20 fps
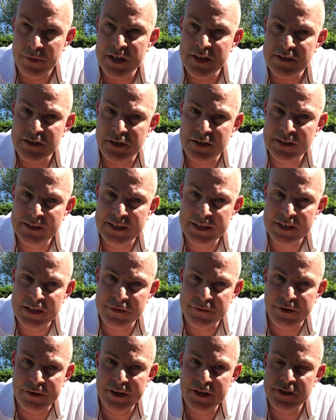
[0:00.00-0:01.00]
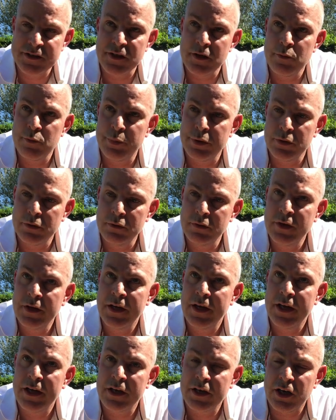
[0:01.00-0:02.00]
This idea is very simple.
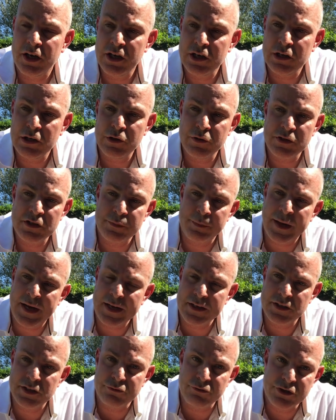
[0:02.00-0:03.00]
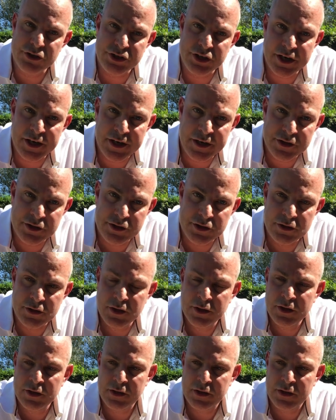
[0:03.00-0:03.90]
It kind of looks back to research